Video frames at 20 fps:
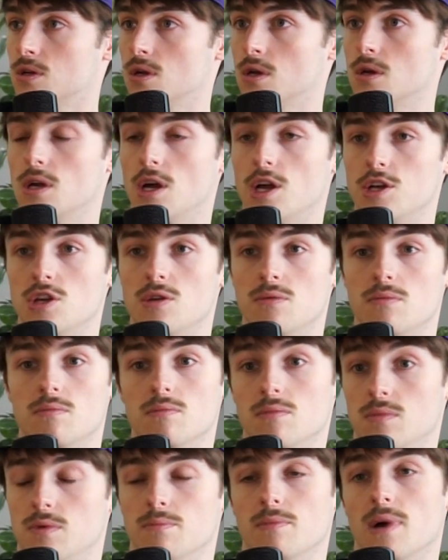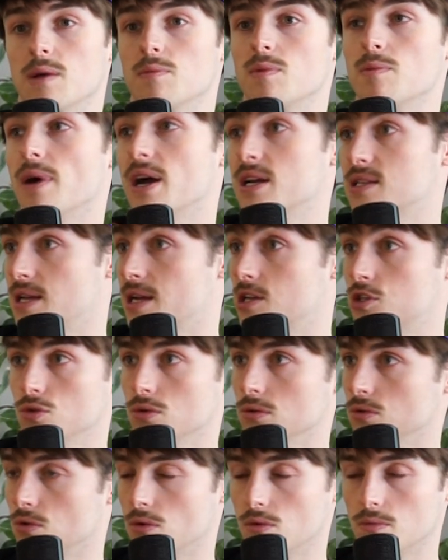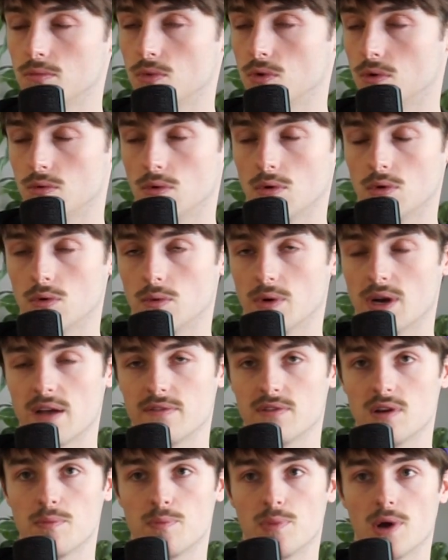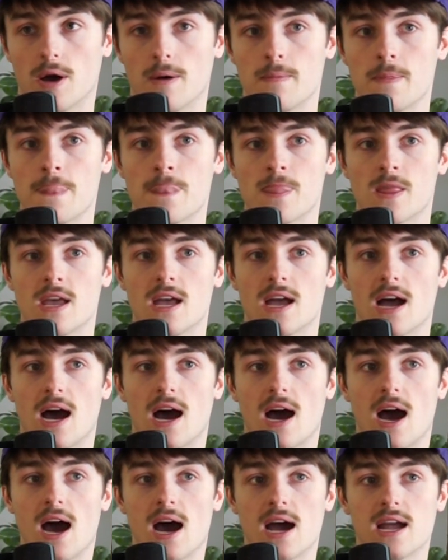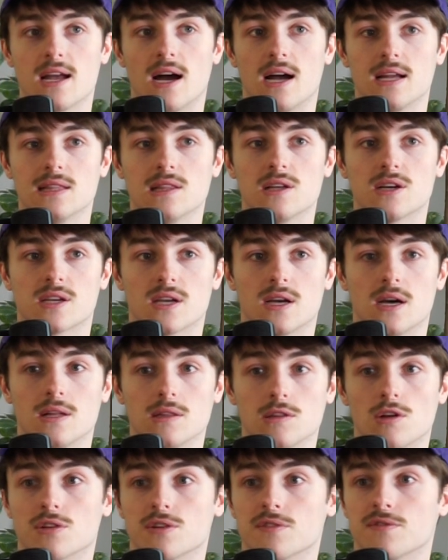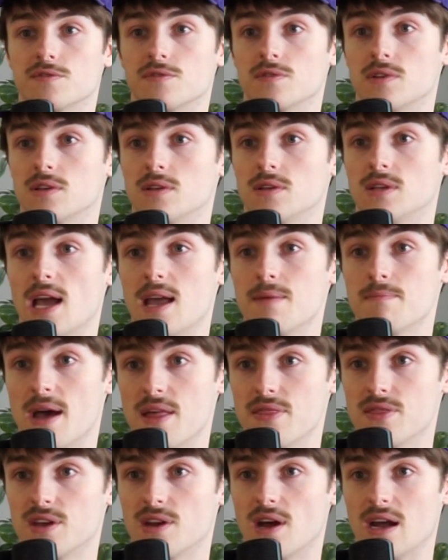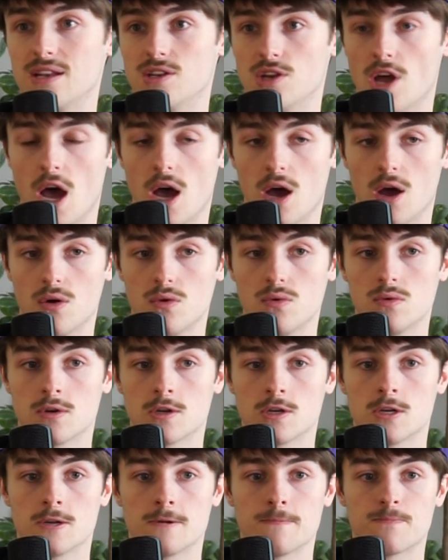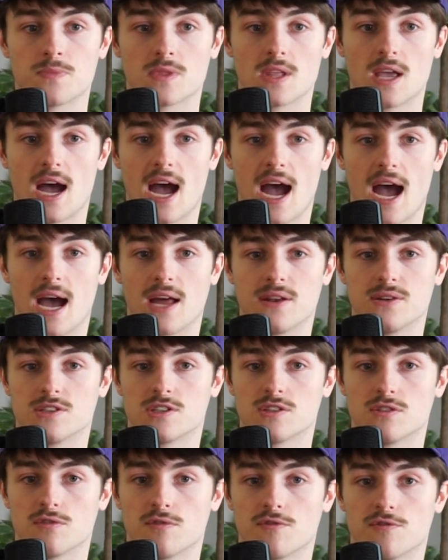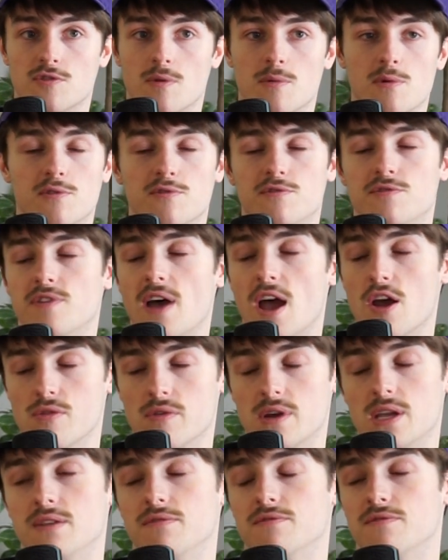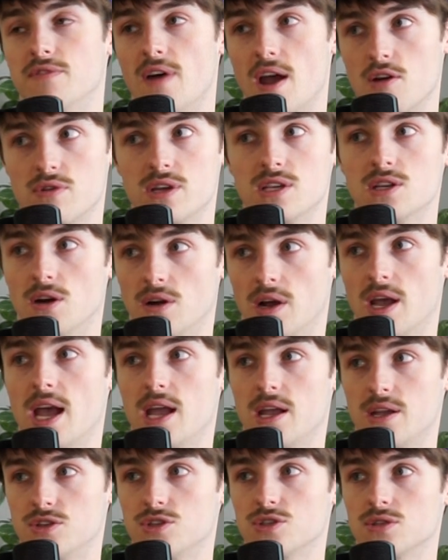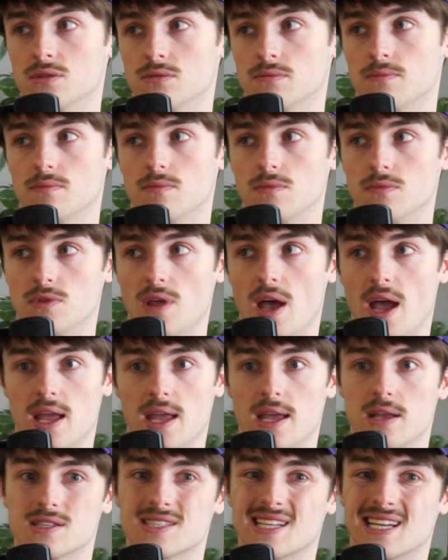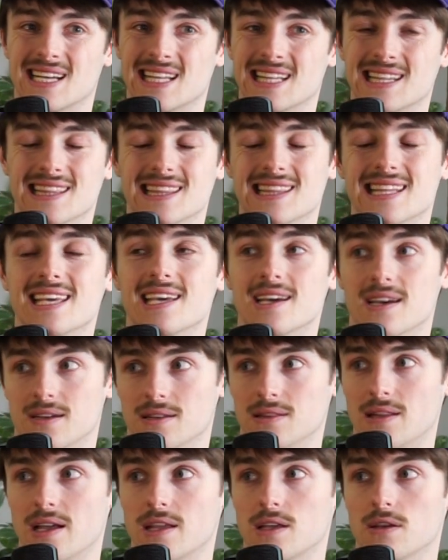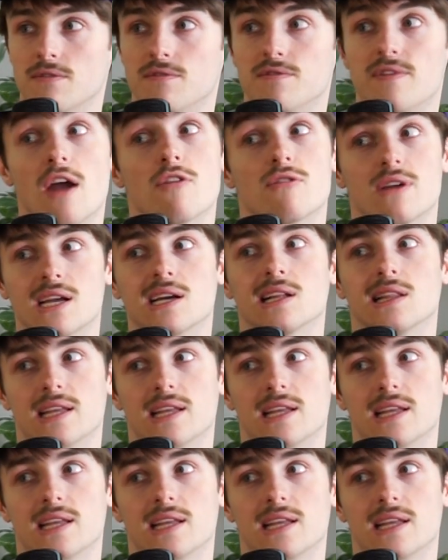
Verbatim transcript: Yeah. And you, you might be bisexual or, or, or whatever. But I, I look at a lot of gay men that I know, and from a very, very young age, they, it's clear, like very yeah.